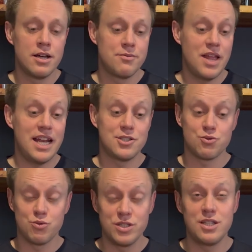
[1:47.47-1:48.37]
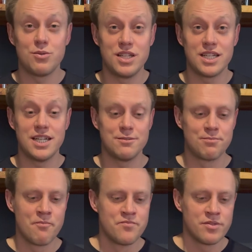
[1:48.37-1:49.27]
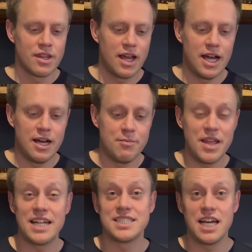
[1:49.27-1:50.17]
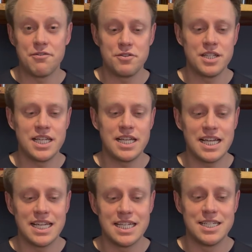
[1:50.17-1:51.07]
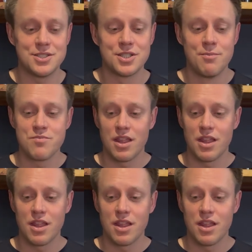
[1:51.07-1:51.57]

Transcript: that is really good. That definitely is